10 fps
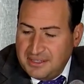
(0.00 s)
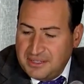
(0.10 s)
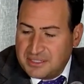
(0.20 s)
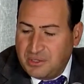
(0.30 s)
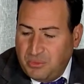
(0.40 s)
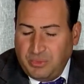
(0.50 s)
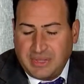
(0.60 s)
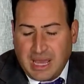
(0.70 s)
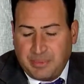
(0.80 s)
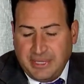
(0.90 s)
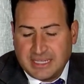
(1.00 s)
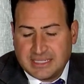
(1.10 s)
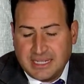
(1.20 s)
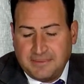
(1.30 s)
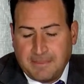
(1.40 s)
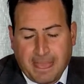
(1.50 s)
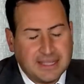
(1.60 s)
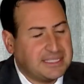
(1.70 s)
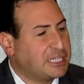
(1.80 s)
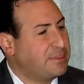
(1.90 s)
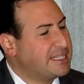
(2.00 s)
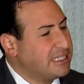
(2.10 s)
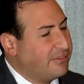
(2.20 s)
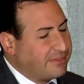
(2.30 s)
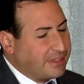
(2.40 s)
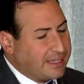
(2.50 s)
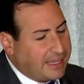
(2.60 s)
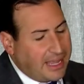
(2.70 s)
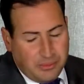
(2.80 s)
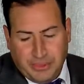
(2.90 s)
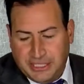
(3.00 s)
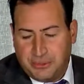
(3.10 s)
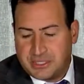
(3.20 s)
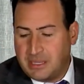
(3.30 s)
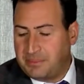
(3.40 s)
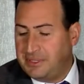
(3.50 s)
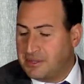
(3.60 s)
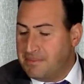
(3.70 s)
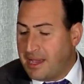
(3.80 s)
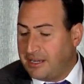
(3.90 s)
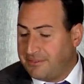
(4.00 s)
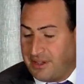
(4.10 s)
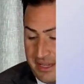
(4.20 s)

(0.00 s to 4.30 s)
So with that being said, I said to myself, can we do something to modify